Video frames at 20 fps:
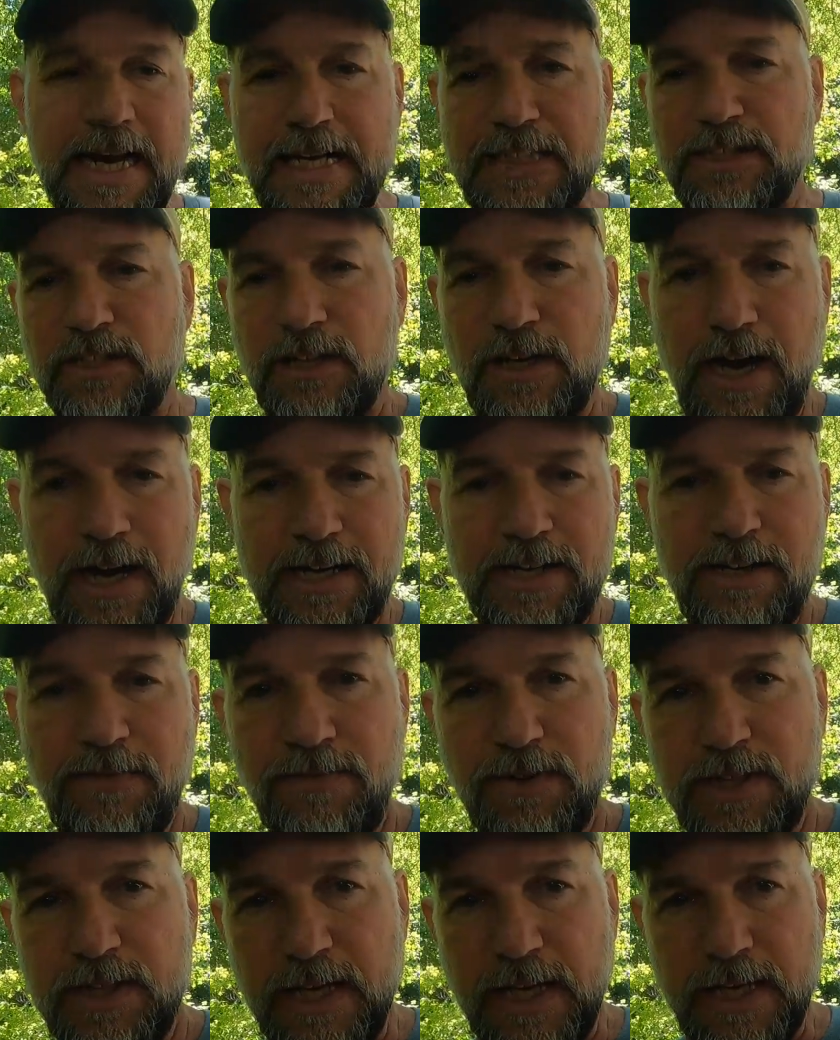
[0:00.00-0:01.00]
connects a lot of
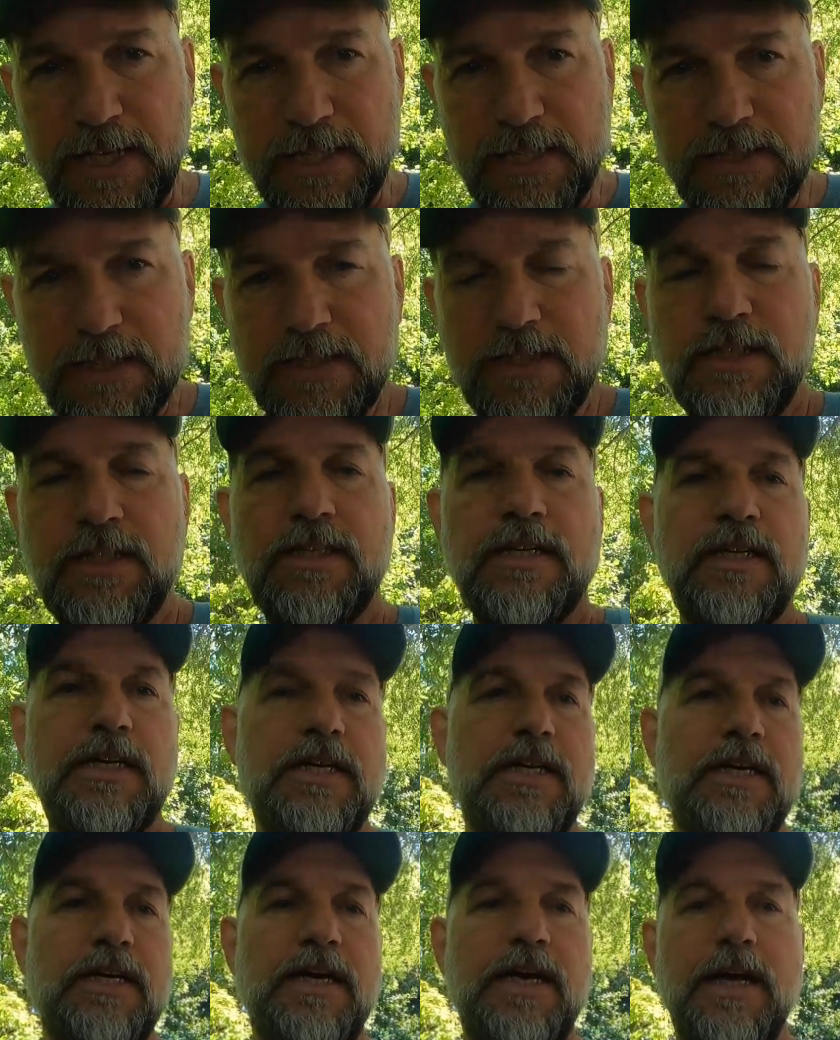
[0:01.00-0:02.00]
different things,
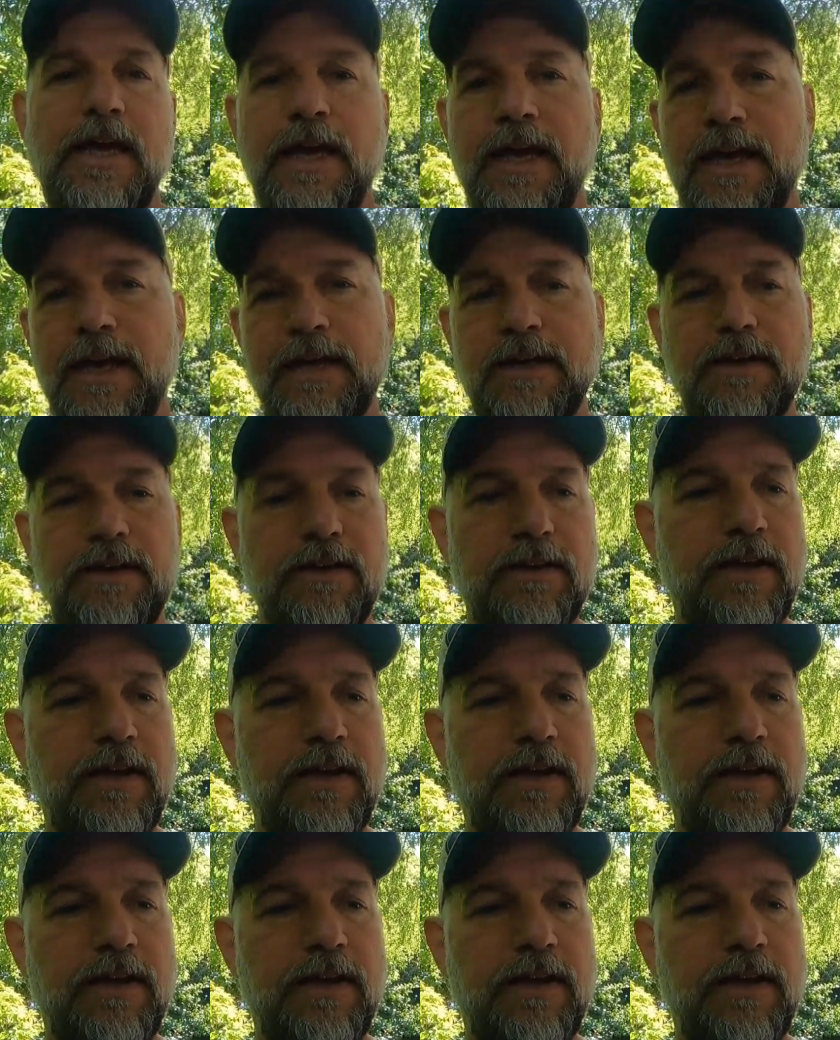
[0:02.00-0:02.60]
and